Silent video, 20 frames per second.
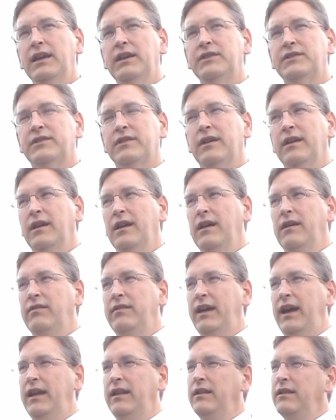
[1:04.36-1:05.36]
is
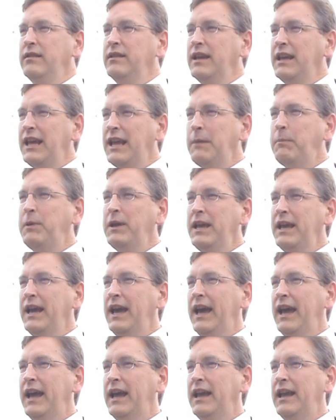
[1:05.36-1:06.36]
that the
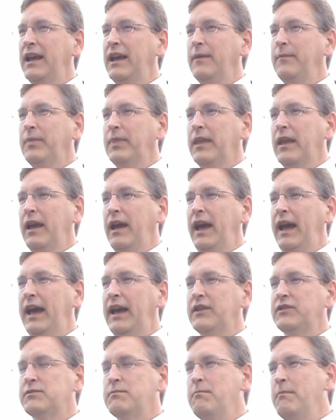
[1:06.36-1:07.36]
EPA
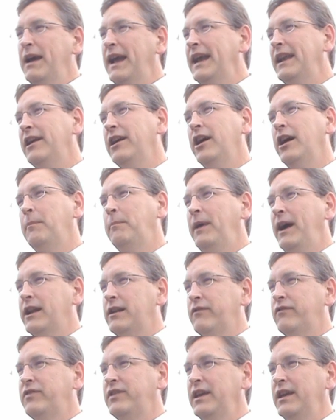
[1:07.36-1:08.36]
has made up
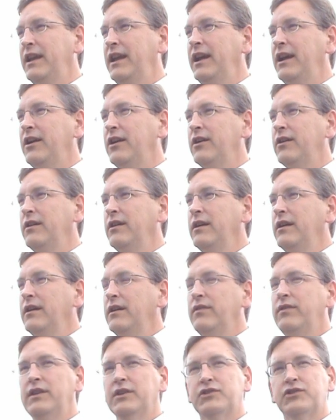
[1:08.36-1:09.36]
out of thin air
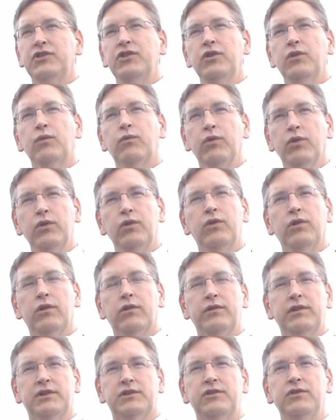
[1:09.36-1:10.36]
this new
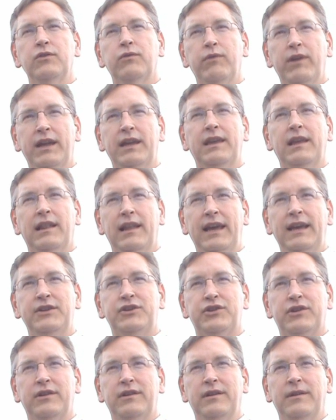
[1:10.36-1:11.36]
rule or this new
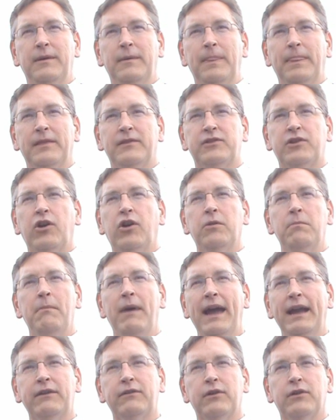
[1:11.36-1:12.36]
regulation. It's called
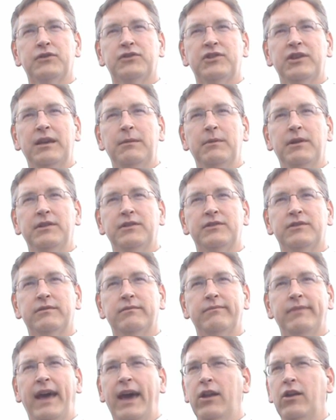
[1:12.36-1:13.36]
microsiemens.
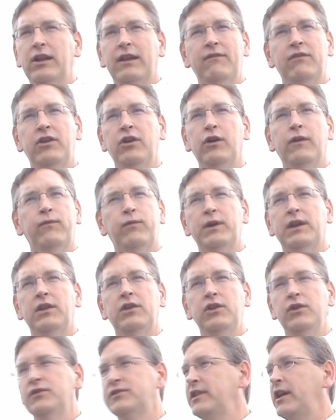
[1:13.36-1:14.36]
I don't even know if we
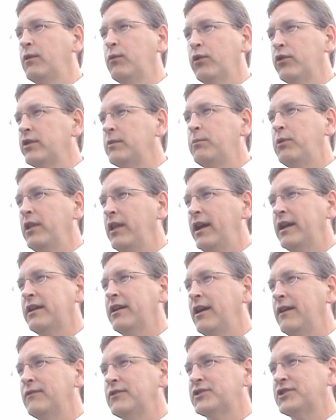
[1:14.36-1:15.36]
can use that word in
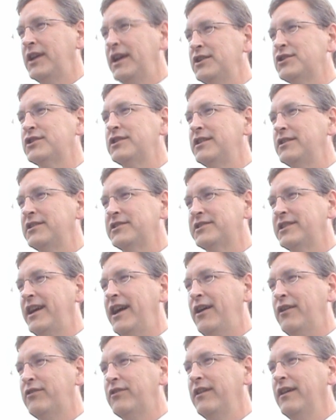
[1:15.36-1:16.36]
polite conversation in the
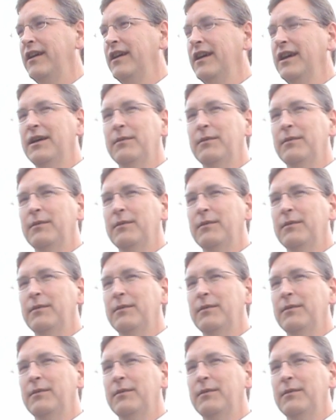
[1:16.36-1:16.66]
South,